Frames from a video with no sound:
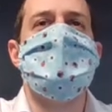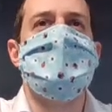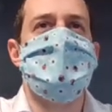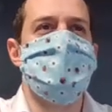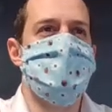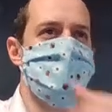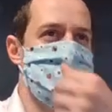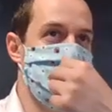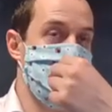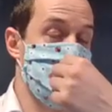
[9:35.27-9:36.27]
And I
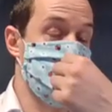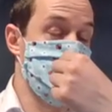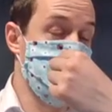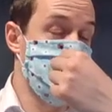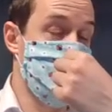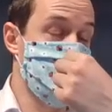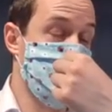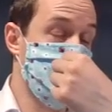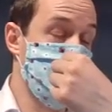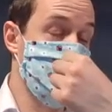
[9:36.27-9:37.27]
think it is really
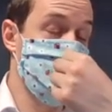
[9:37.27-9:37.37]
possible for a